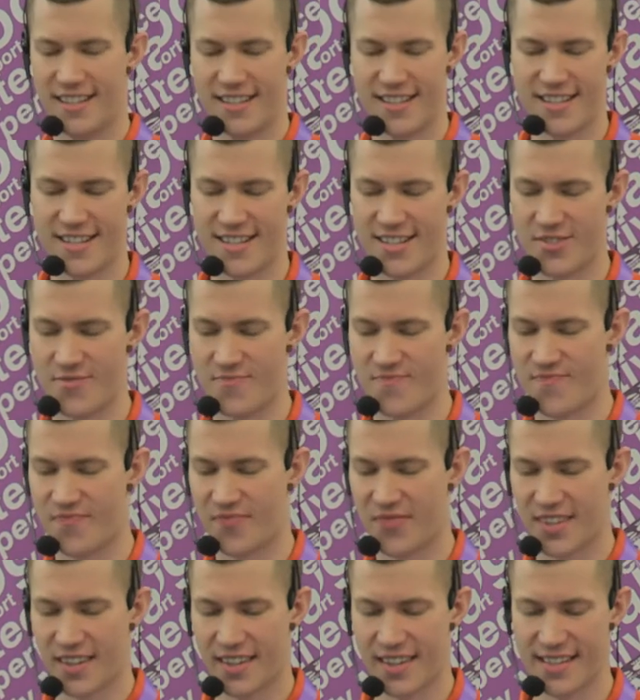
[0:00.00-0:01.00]
Um,
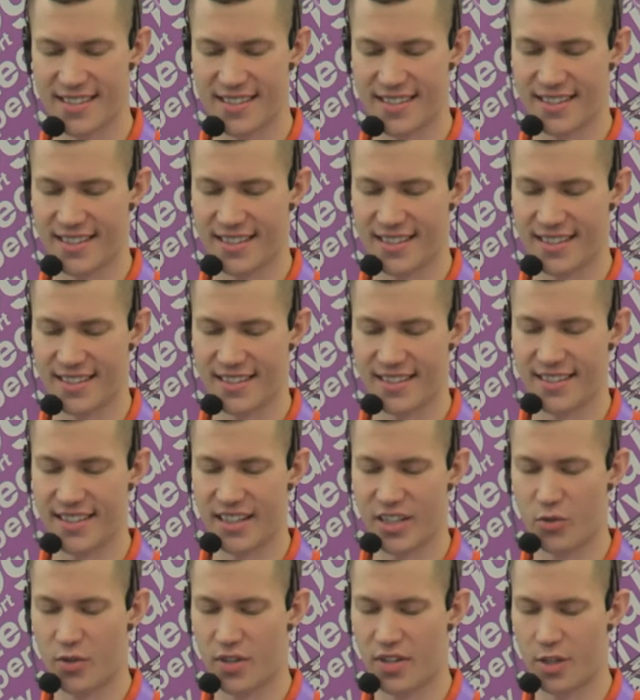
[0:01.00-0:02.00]
that's the, the
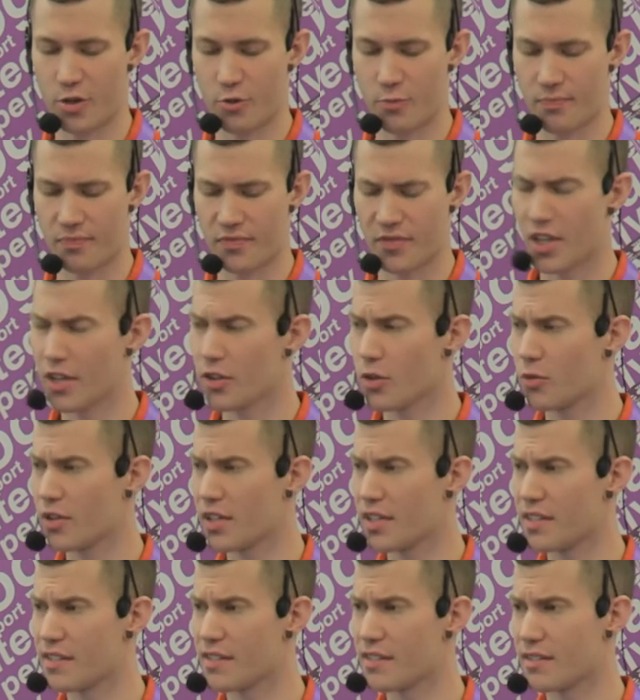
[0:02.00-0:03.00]
takeaway there. The other
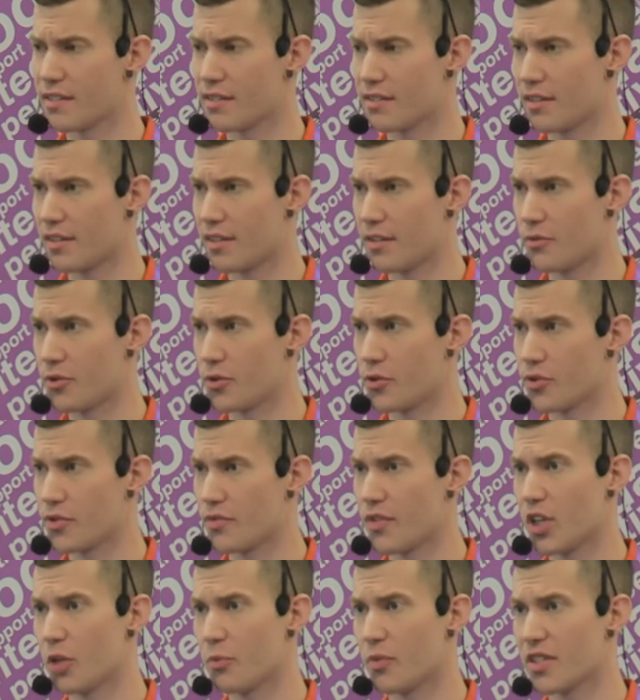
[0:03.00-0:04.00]
one is if you're
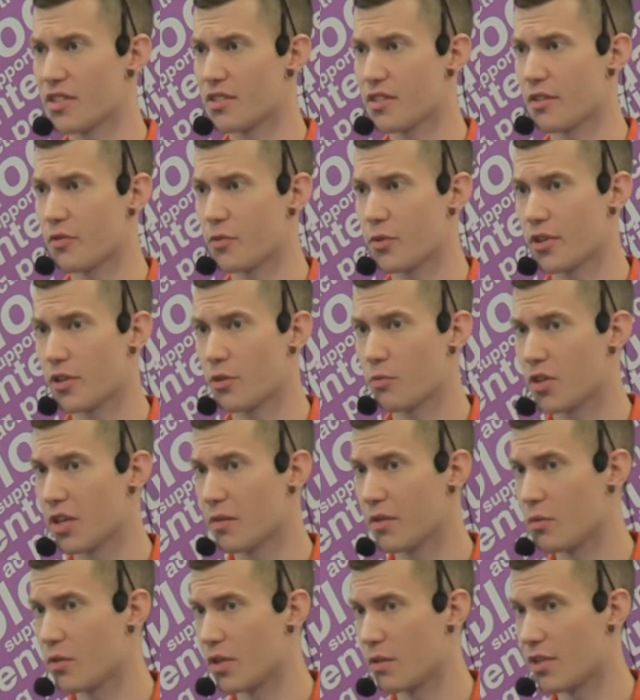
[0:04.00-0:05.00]
developing software, you
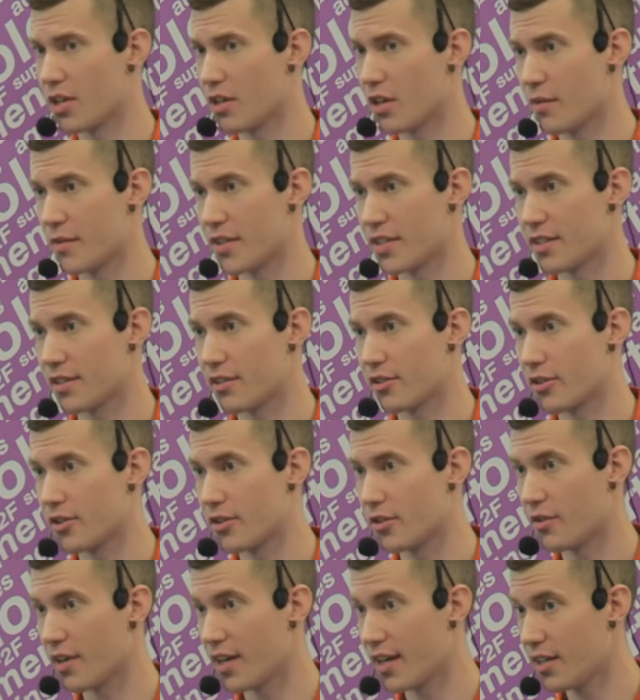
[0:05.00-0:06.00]
probably want to be commenting your
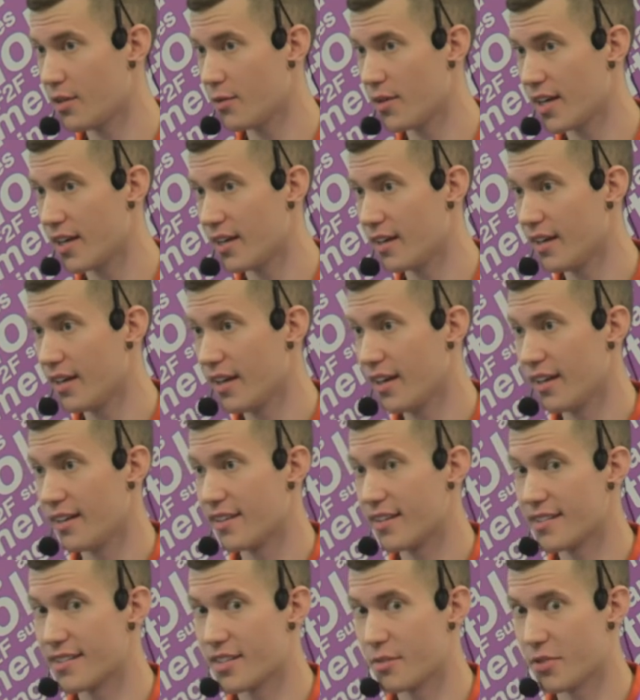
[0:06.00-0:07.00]
code anyway.
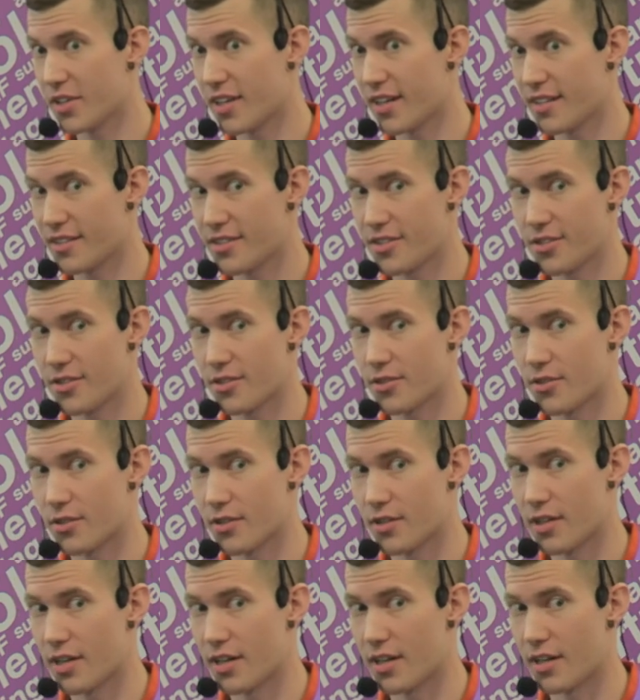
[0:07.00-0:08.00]
This applies to
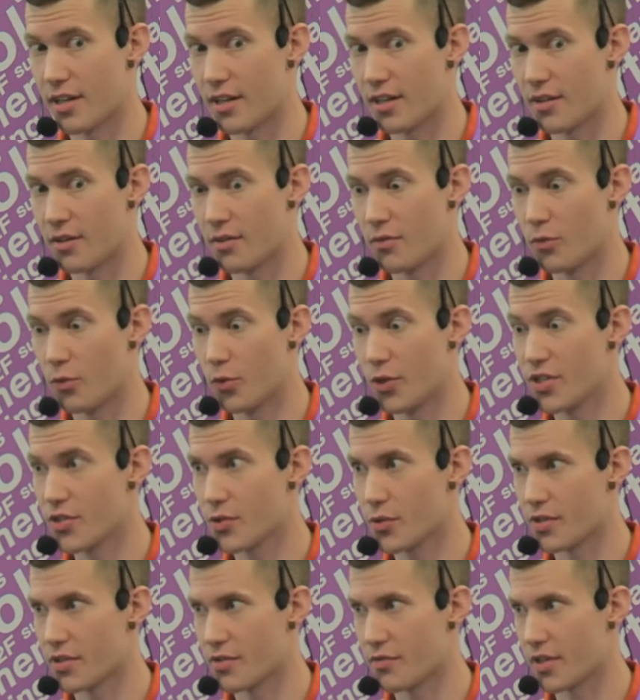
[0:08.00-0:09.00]
your uh,
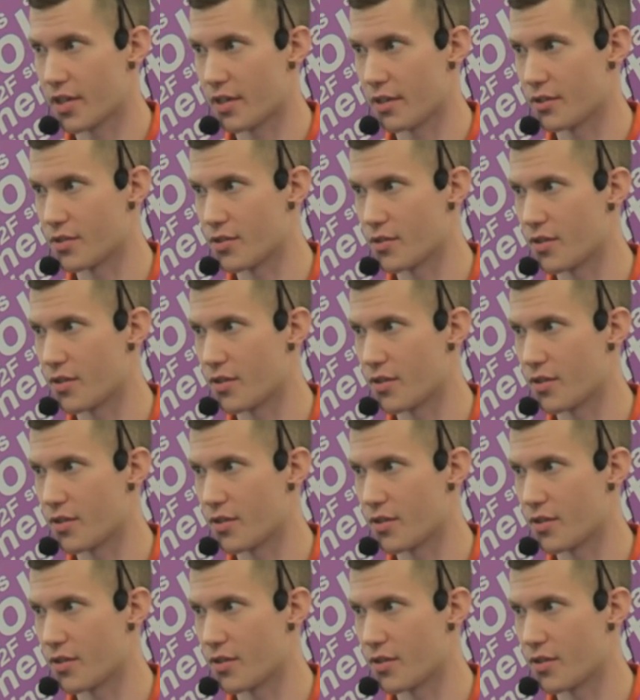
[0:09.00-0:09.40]
resource files.